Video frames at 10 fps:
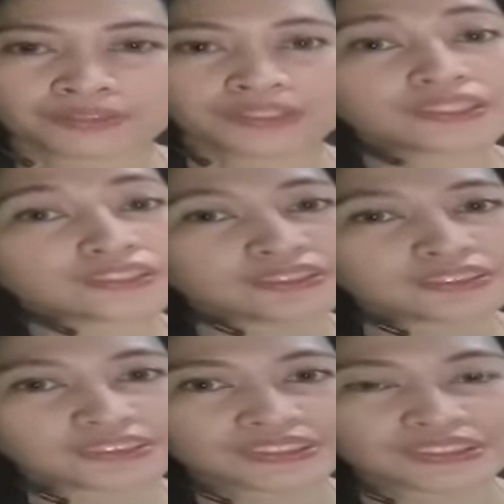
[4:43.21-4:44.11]
our
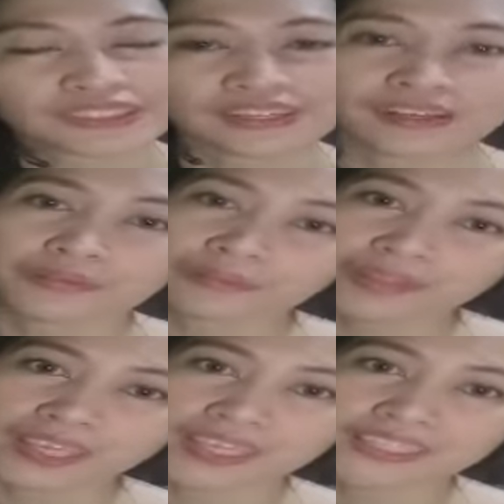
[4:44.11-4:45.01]
culture, our
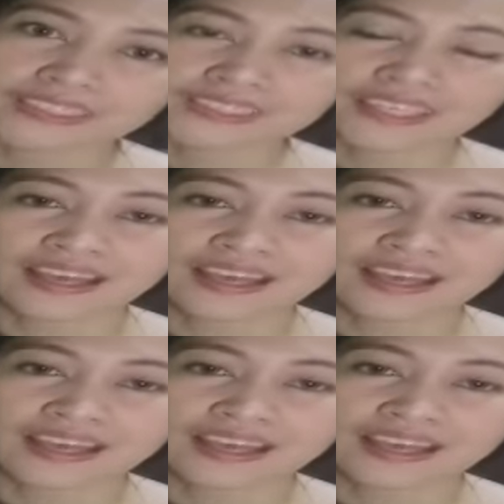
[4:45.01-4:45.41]
place,